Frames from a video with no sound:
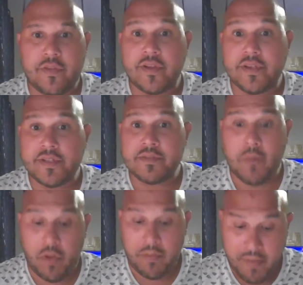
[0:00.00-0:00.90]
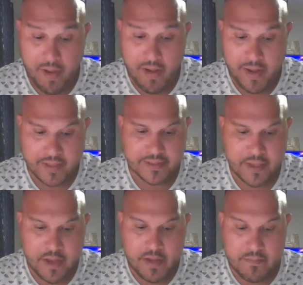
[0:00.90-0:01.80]
for the small pause,
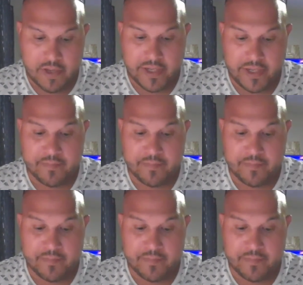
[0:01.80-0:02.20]
but